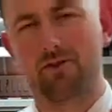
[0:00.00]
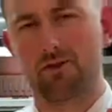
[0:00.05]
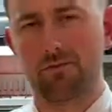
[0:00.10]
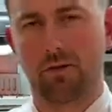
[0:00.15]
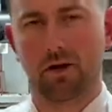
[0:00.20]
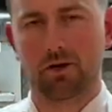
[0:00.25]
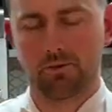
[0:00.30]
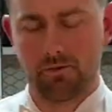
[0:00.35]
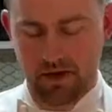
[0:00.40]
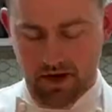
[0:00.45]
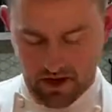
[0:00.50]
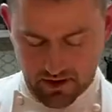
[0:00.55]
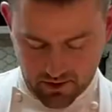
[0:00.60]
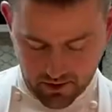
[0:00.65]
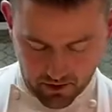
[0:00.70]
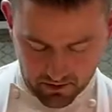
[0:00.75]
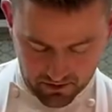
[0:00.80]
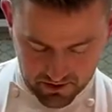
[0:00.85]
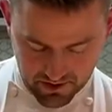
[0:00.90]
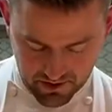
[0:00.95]
is much better
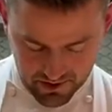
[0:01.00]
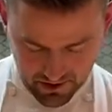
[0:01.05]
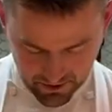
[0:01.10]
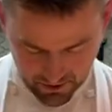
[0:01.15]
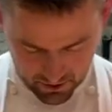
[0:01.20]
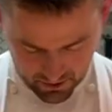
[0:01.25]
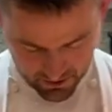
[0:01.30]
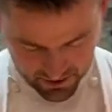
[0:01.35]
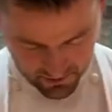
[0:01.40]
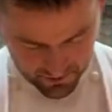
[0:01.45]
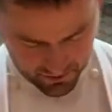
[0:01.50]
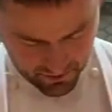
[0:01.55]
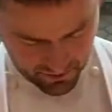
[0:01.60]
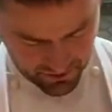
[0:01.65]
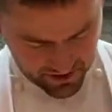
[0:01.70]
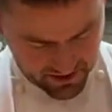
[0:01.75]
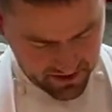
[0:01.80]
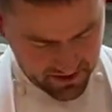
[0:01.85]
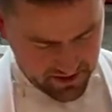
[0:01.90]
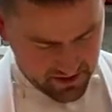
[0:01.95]
cooked, cooked to
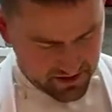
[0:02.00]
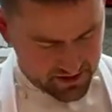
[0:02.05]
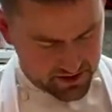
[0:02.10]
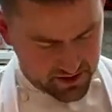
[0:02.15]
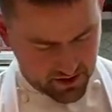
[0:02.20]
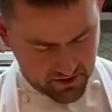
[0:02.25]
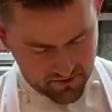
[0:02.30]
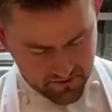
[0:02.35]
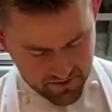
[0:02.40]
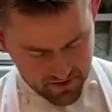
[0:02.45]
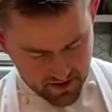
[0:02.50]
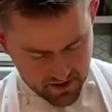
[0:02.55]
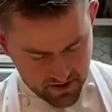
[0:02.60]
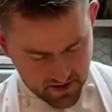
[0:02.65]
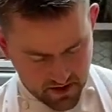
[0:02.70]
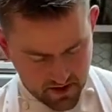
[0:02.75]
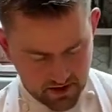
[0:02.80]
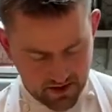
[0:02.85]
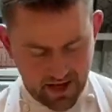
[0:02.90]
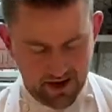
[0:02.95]
order. So
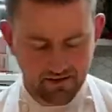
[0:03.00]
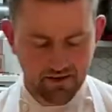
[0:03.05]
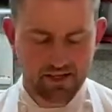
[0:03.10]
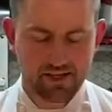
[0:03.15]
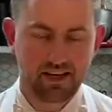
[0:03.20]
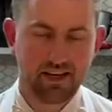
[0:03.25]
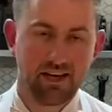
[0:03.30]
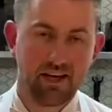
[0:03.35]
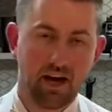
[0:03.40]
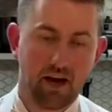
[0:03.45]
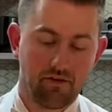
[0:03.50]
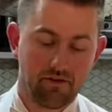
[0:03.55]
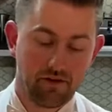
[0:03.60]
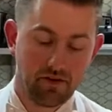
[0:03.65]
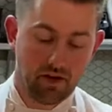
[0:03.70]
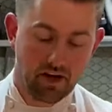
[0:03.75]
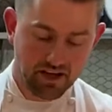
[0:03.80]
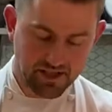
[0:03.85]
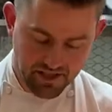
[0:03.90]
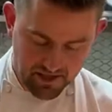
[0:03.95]
get this in the oven
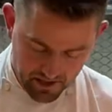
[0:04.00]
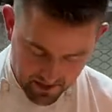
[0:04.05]
nice and